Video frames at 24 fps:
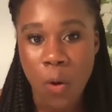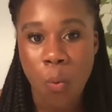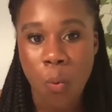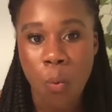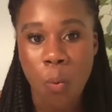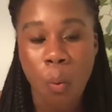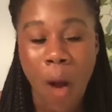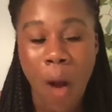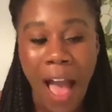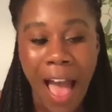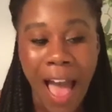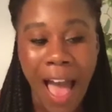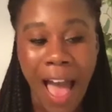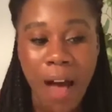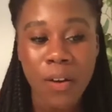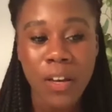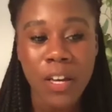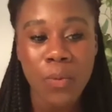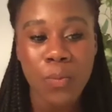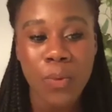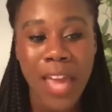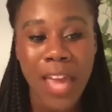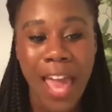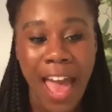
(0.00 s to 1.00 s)
How
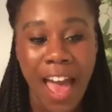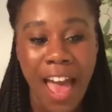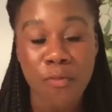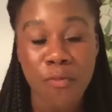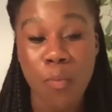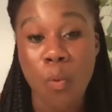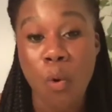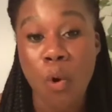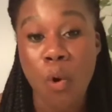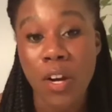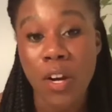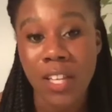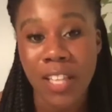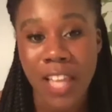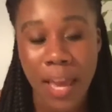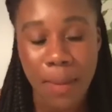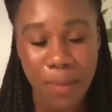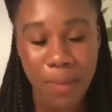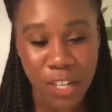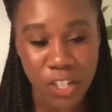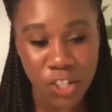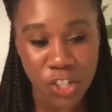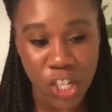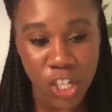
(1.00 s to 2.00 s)
can we have more
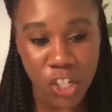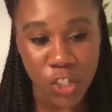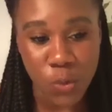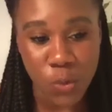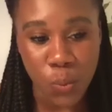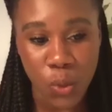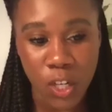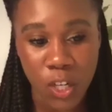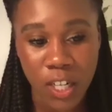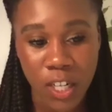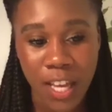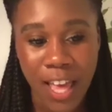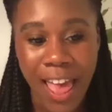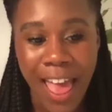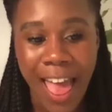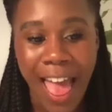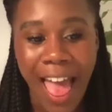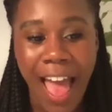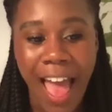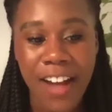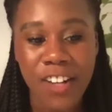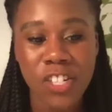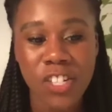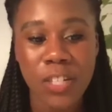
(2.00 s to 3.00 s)
climate change work
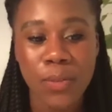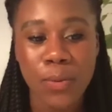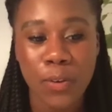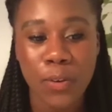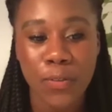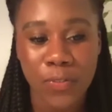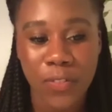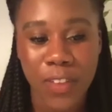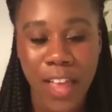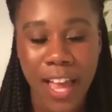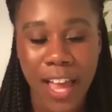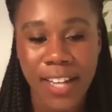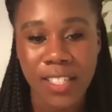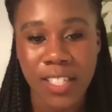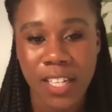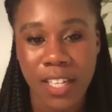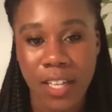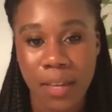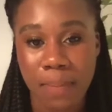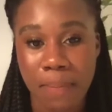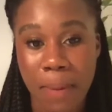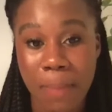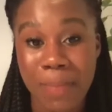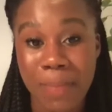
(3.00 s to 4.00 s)
actually reflect a
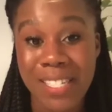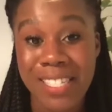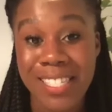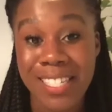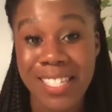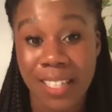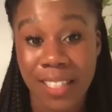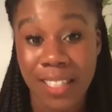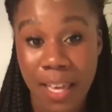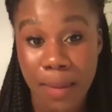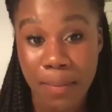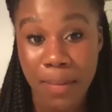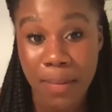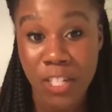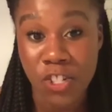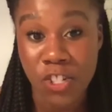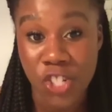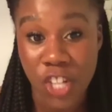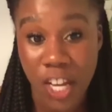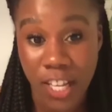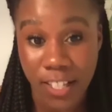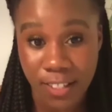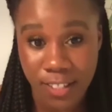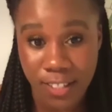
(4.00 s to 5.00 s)
commitment to climate
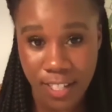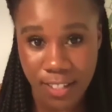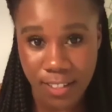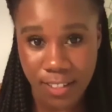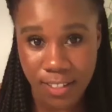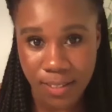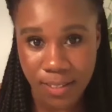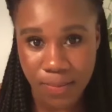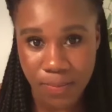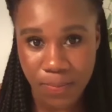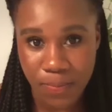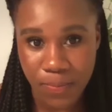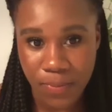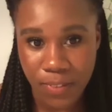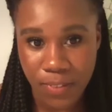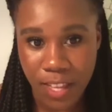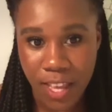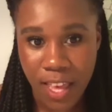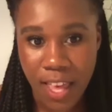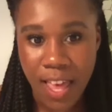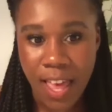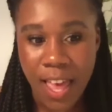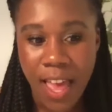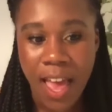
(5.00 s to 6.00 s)
justice?
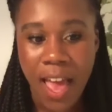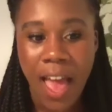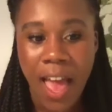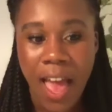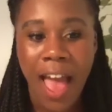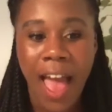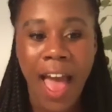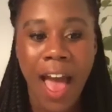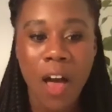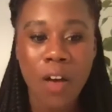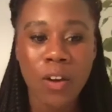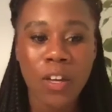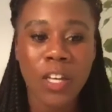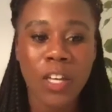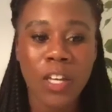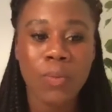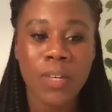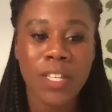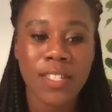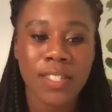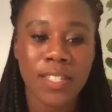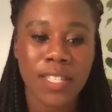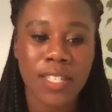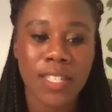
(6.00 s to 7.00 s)
How can
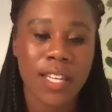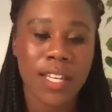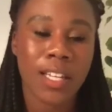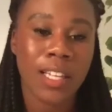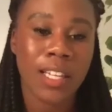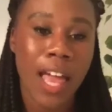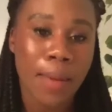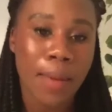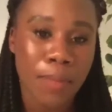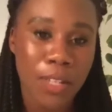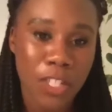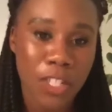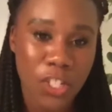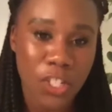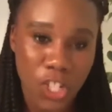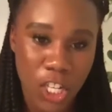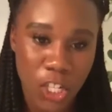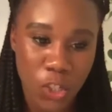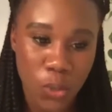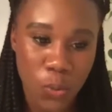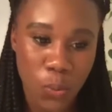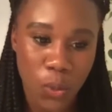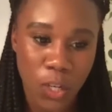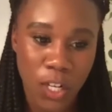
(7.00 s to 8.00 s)
we see climate
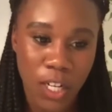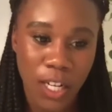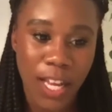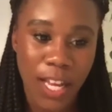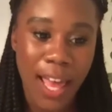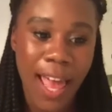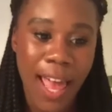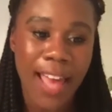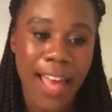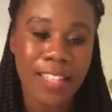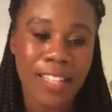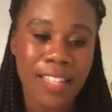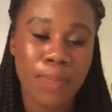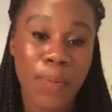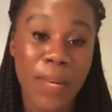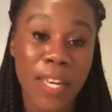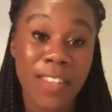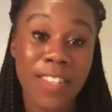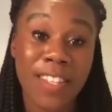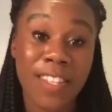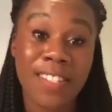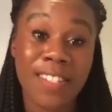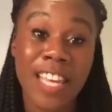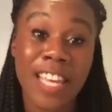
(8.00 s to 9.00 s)
change work as
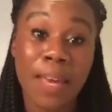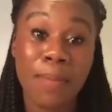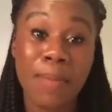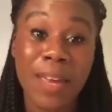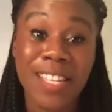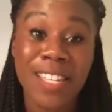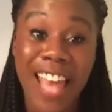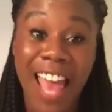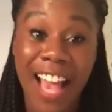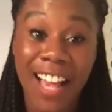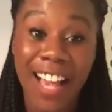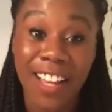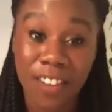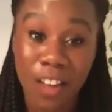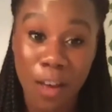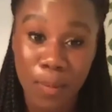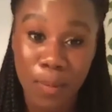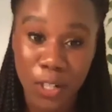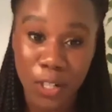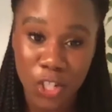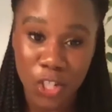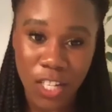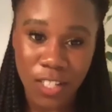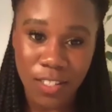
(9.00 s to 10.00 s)
being the same as
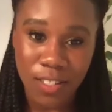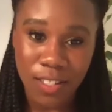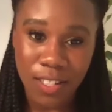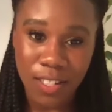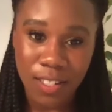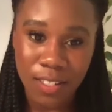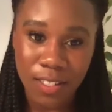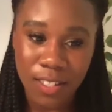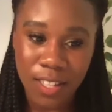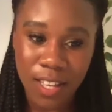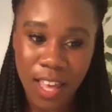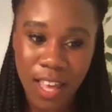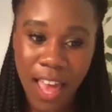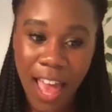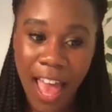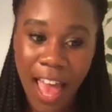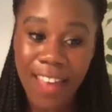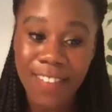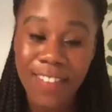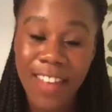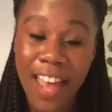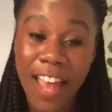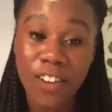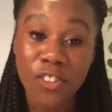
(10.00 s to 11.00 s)
economic justice,
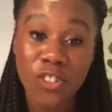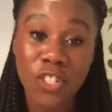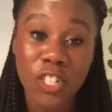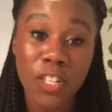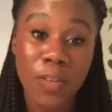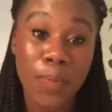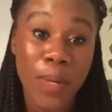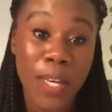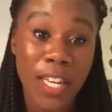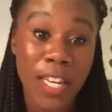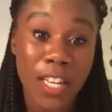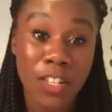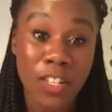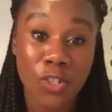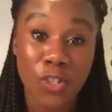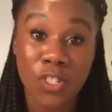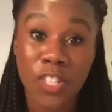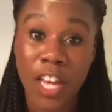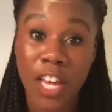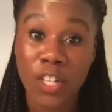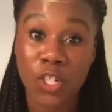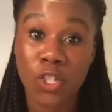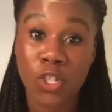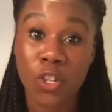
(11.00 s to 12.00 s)
as actually being
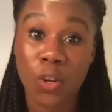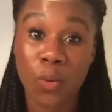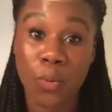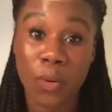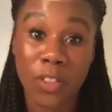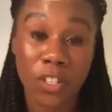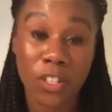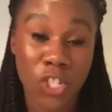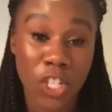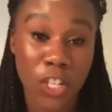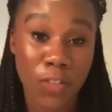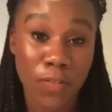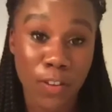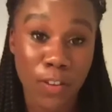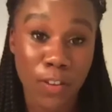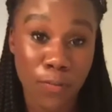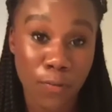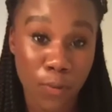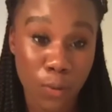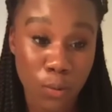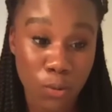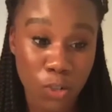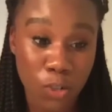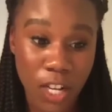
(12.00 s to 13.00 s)
intersectional with achieving
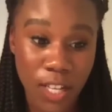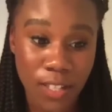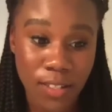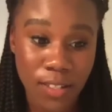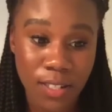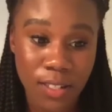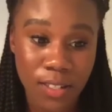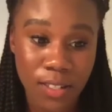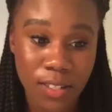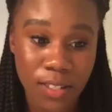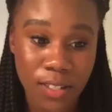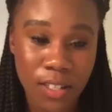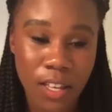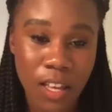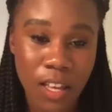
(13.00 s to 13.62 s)
food justice,